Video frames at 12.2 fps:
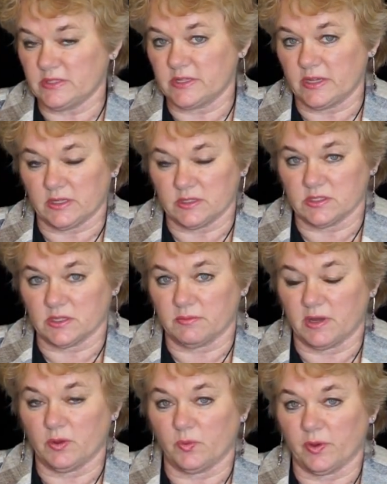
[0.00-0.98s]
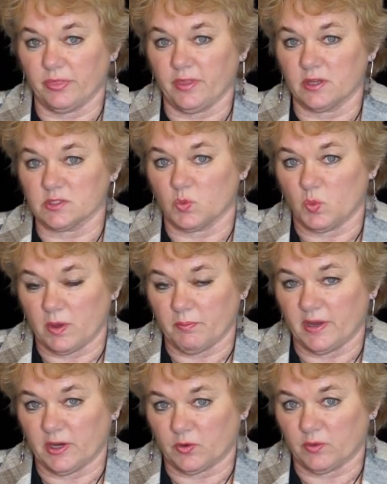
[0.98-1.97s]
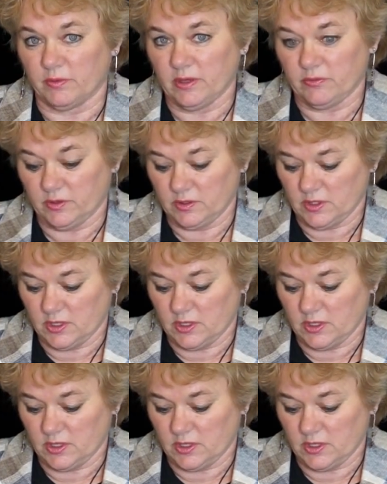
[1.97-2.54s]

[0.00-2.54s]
seconds on my 1000 watt microwave.